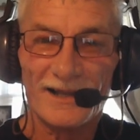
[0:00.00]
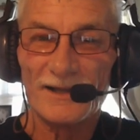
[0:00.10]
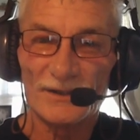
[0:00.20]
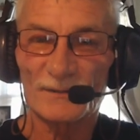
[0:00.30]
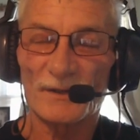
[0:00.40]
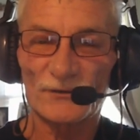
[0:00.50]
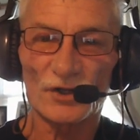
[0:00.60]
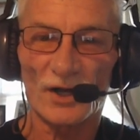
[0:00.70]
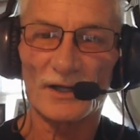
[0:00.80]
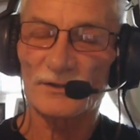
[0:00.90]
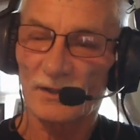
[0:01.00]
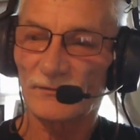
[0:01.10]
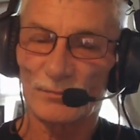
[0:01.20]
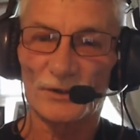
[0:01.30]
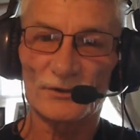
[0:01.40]
Smith John, that's off
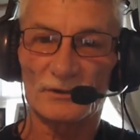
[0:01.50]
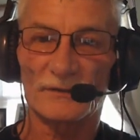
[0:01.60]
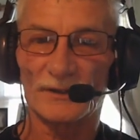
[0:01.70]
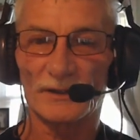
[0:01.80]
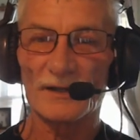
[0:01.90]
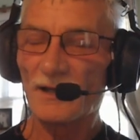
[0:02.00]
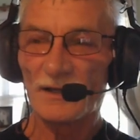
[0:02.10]
her birth certificate.